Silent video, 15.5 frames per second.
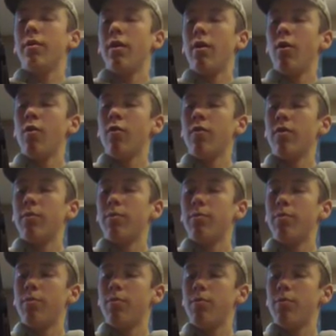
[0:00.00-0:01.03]
over
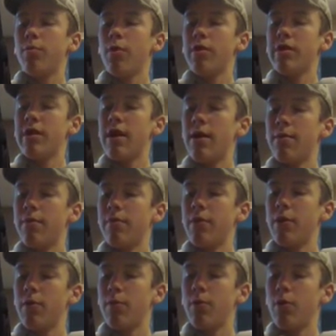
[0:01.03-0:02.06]
top of
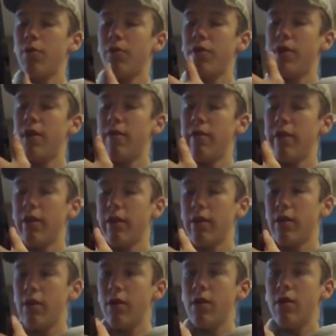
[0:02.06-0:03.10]
your bolt and everything.
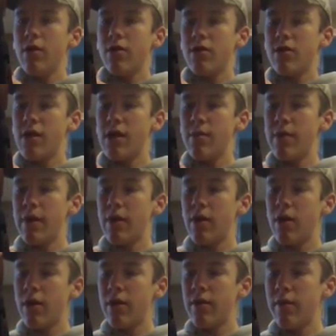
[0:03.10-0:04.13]
Slide it back
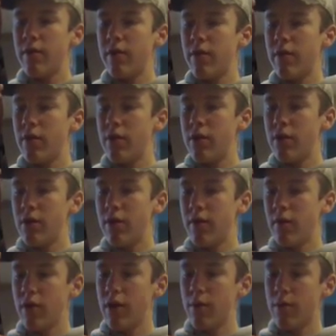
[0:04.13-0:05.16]
on, give
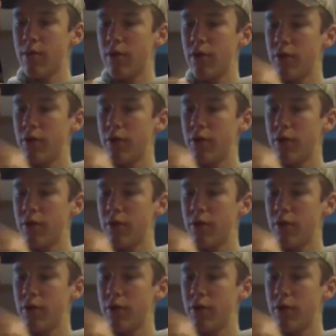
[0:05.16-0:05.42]
it a couple little